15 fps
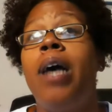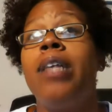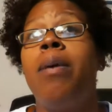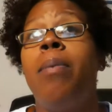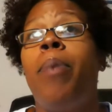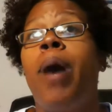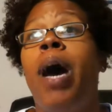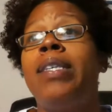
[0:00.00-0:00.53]

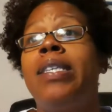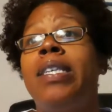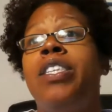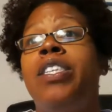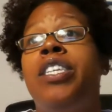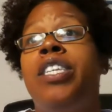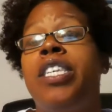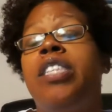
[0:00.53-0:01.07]
boxes
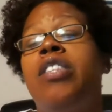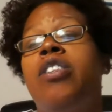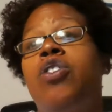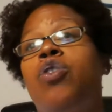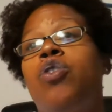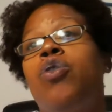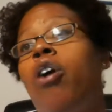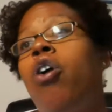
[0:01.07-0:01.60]
just to
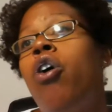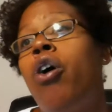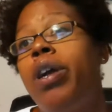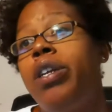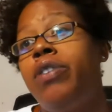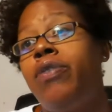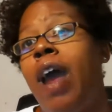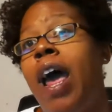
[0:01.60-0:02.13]
store their hard
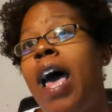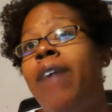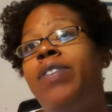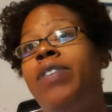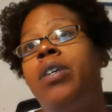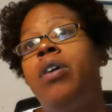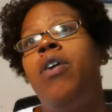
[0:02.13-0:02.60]
drives